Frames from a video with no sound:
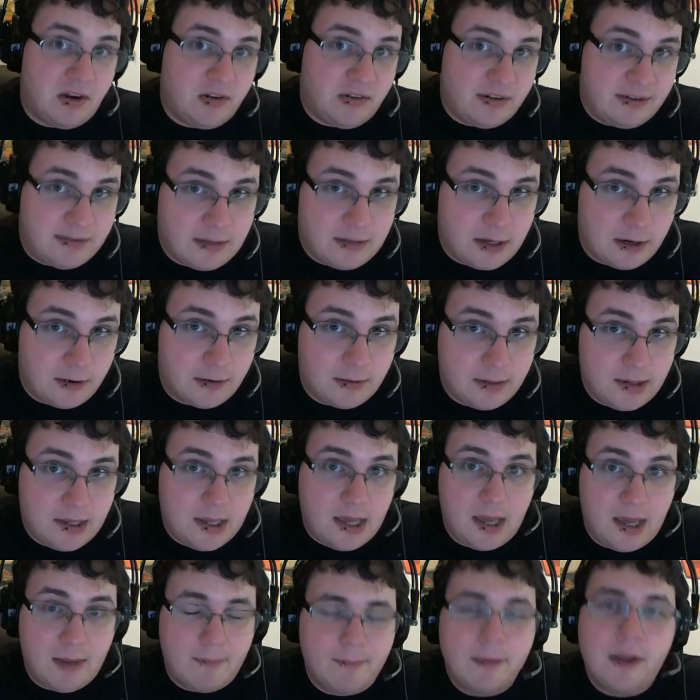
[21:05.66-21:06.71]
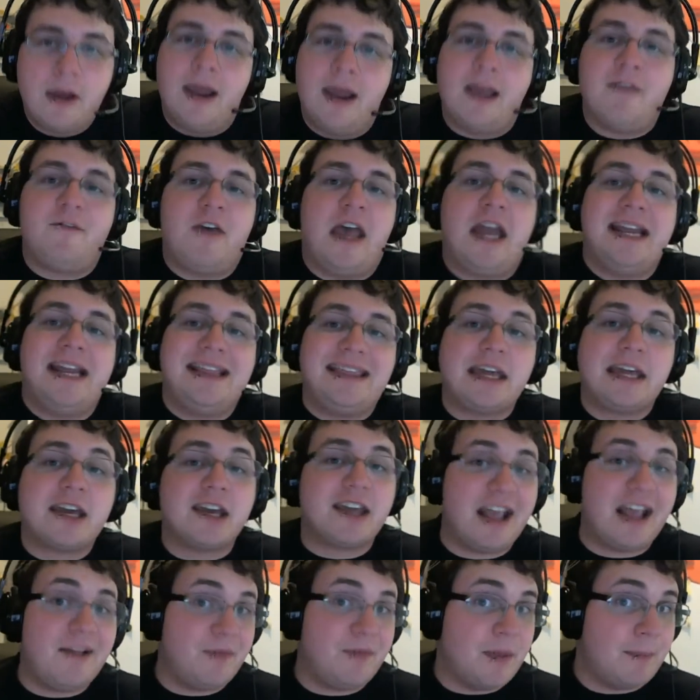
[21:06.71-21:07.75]
in the early game. If anything, it
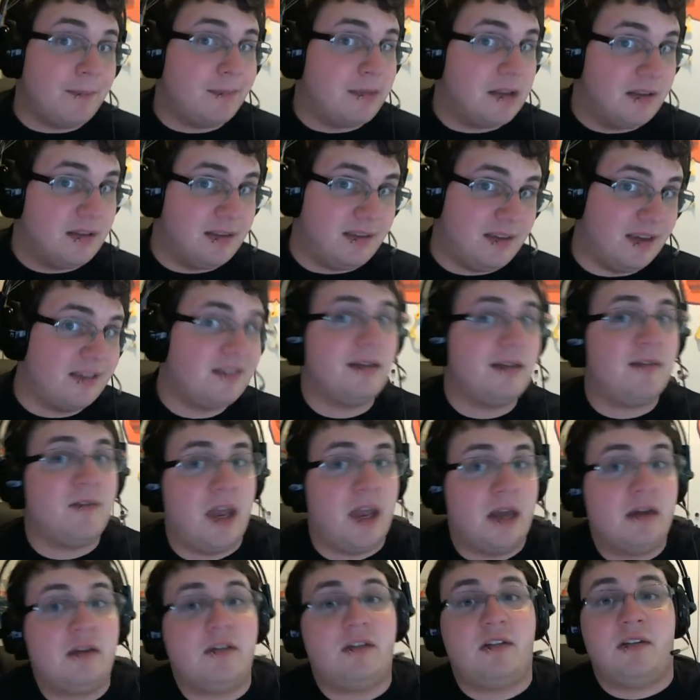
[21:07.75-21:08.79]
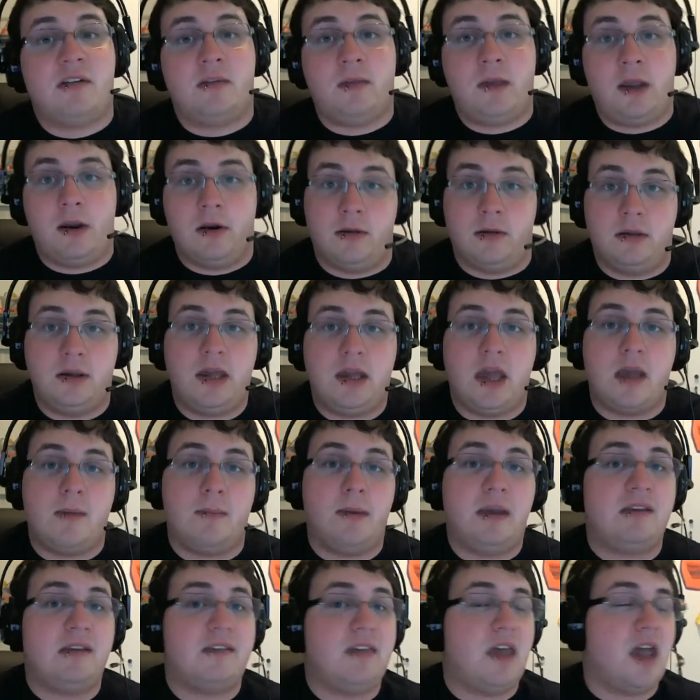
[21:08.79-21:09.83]
gave them disadvantages in the early game
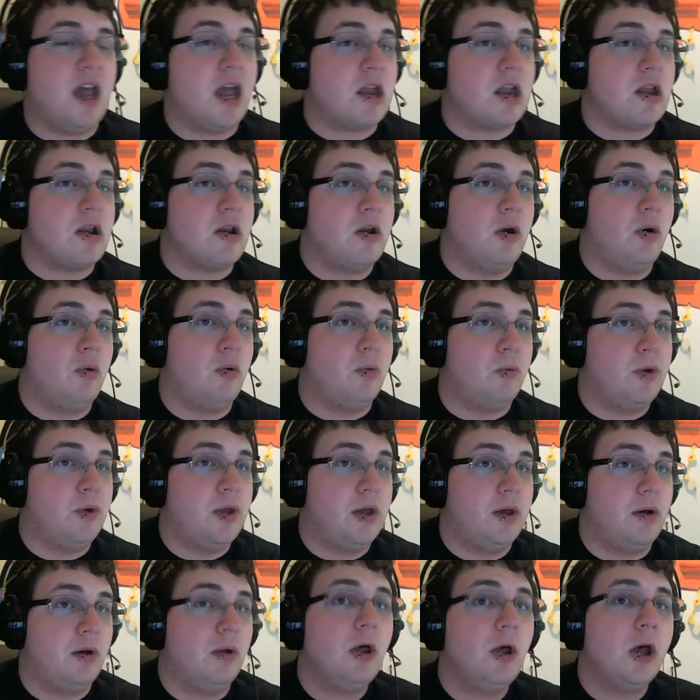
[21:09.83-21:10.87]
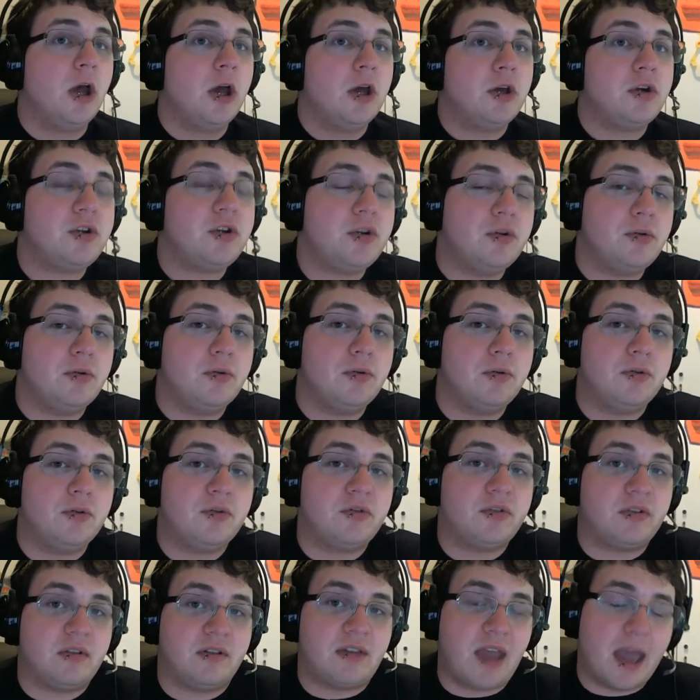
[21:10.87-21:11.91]
because they had no real
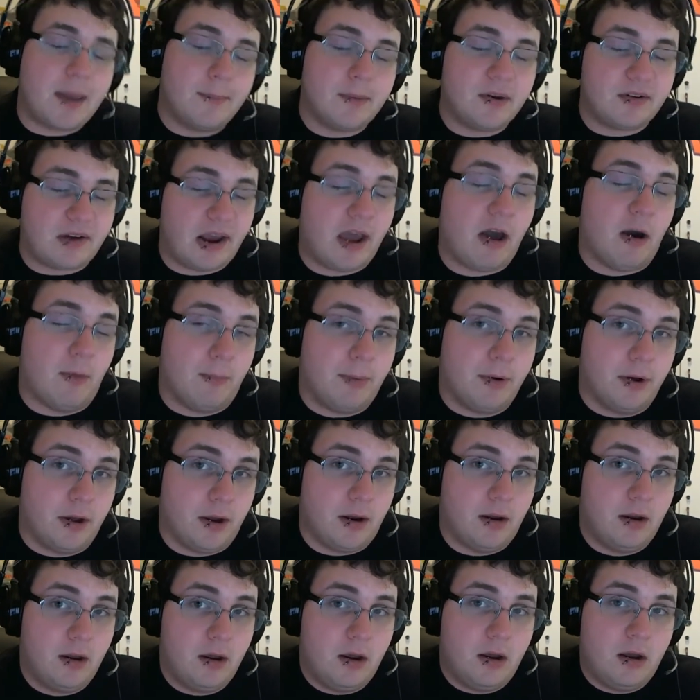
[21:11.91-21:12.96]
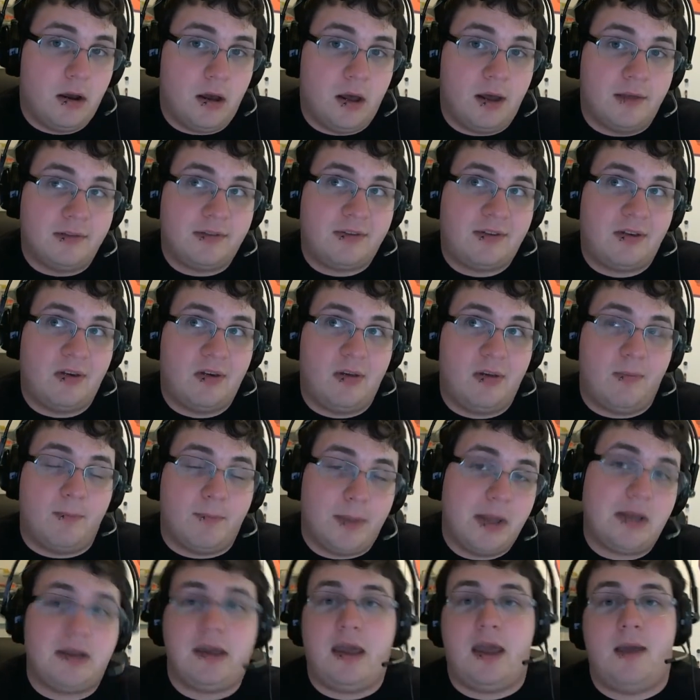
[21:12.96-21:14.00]
huge damage output until
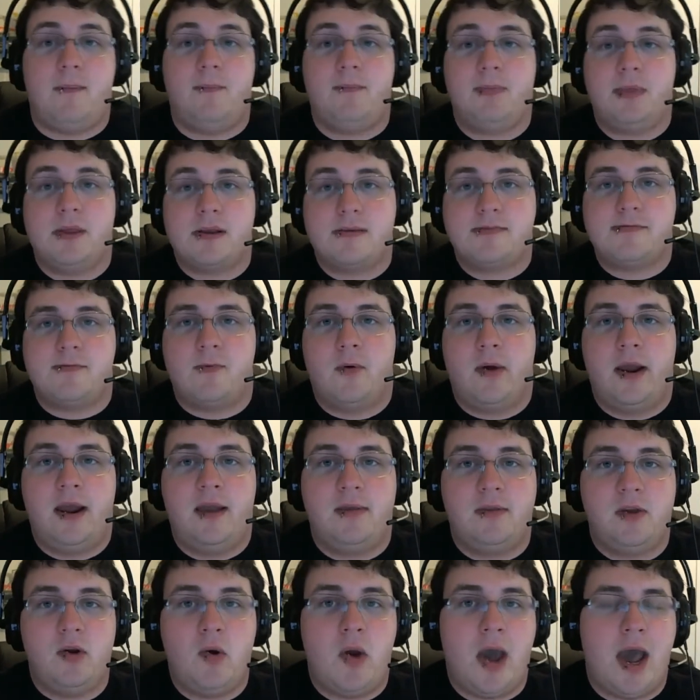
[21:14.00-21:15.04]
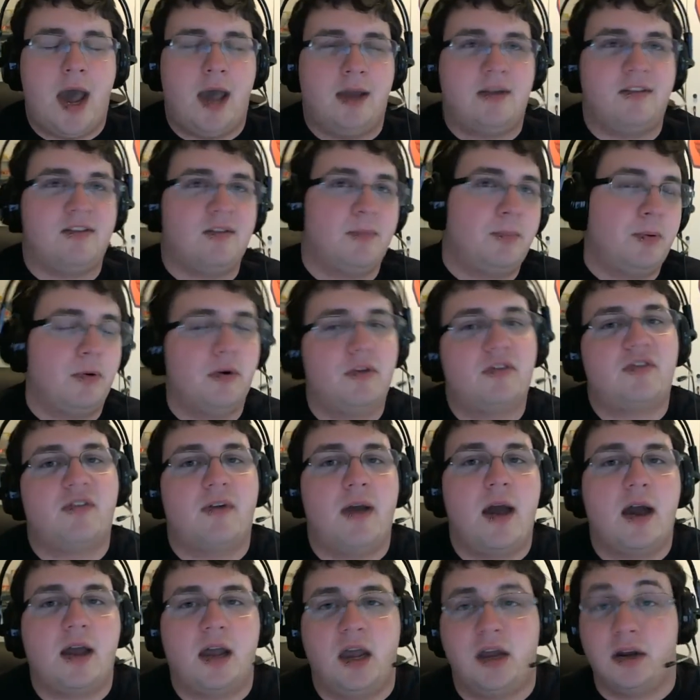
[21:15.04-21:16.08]
mid game, when you had a support
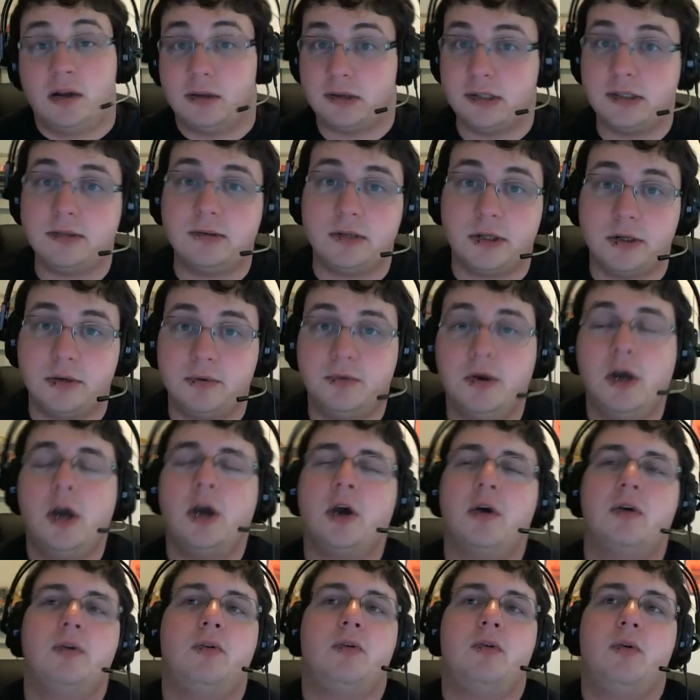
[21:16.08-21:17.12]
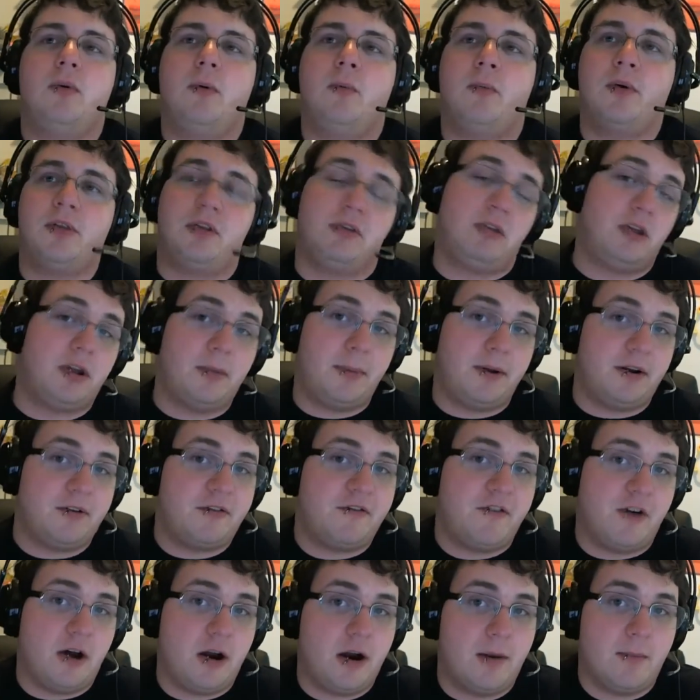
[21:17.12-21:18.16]
Soraka and a Lulu who, with a little bit of
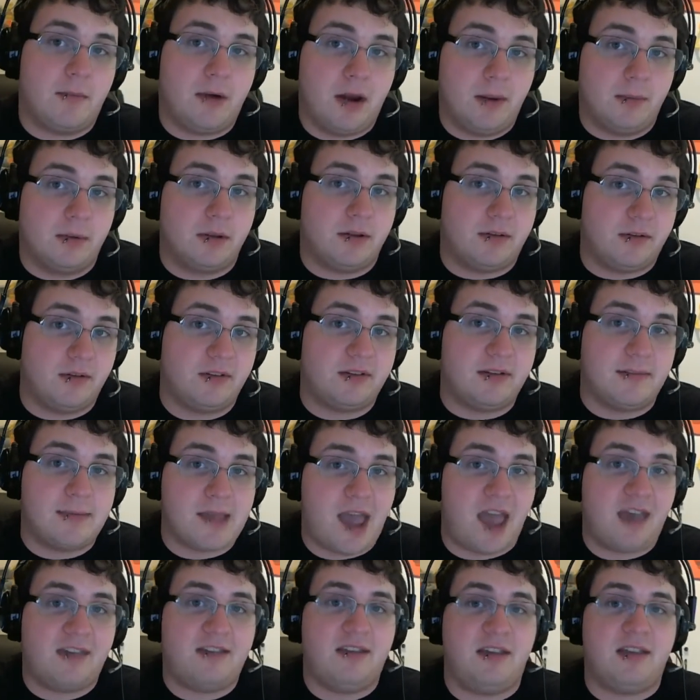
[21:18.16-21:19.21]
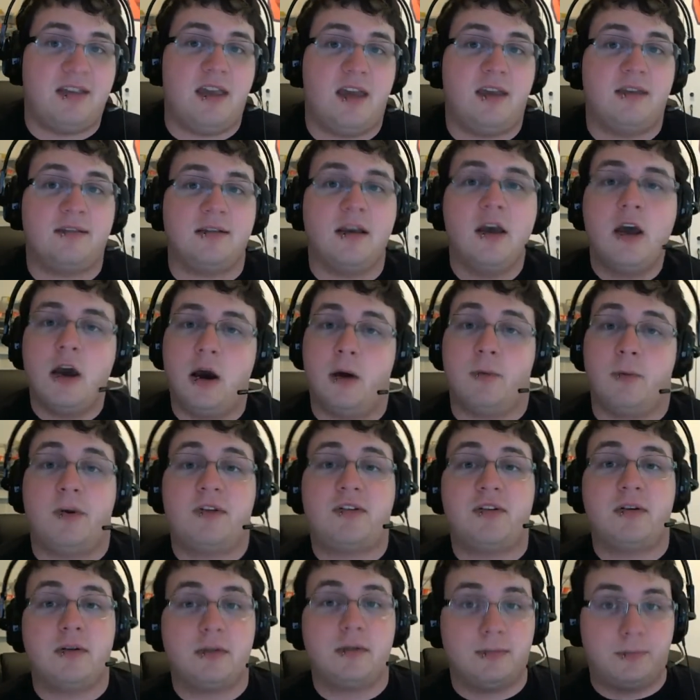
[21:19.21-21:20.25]
farm, were able to do some nasty things.
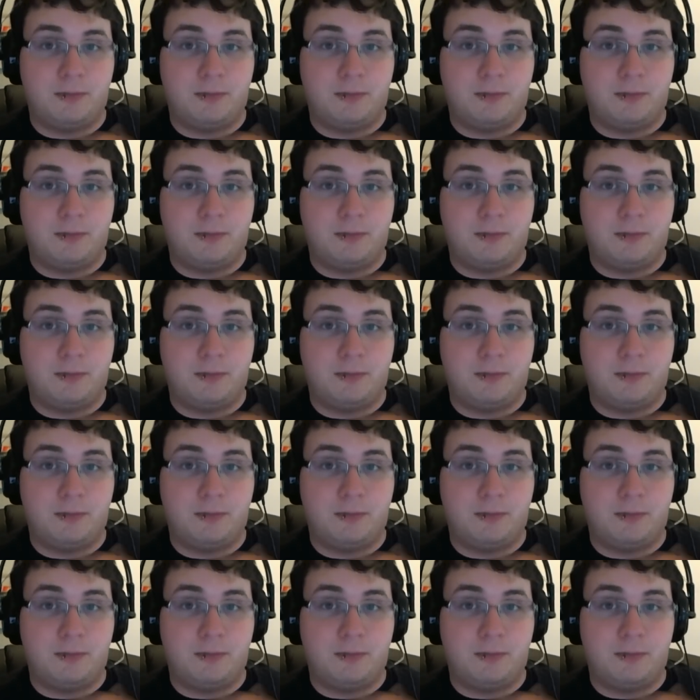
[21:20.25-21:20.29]
Original